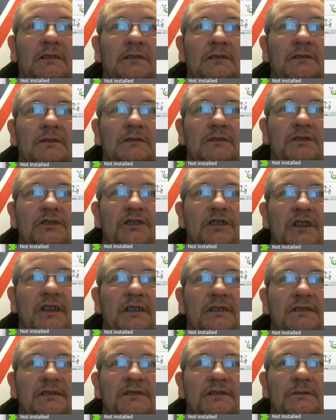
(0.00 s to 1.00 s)

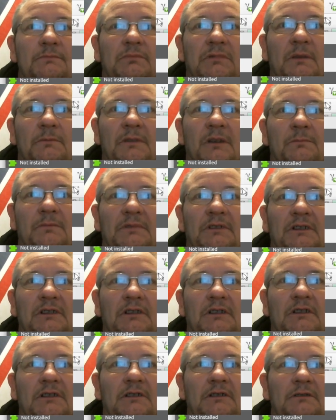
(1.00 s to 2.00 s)
GIS, blah blah
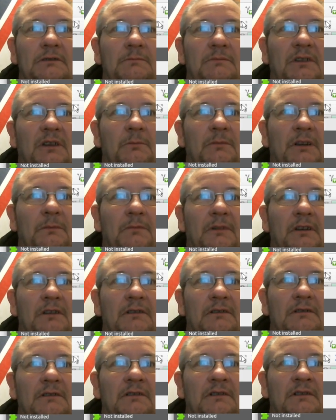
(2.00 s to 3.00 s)
blah, blah blah blah.
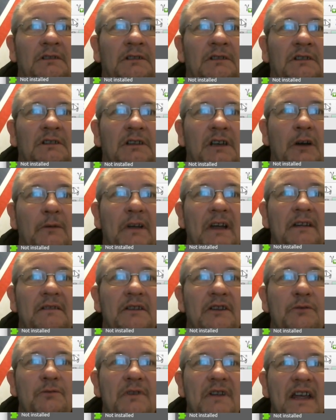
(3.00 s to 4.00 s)
Oh yeah,
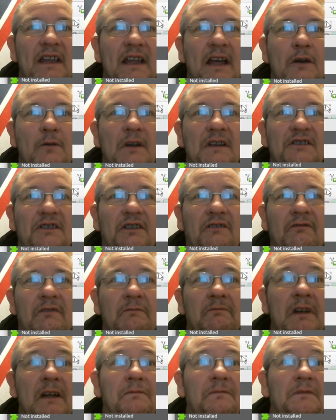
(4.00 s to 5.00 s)
UK OS grid
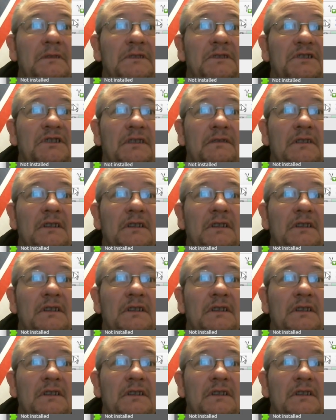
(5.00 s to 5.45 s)
reference. So the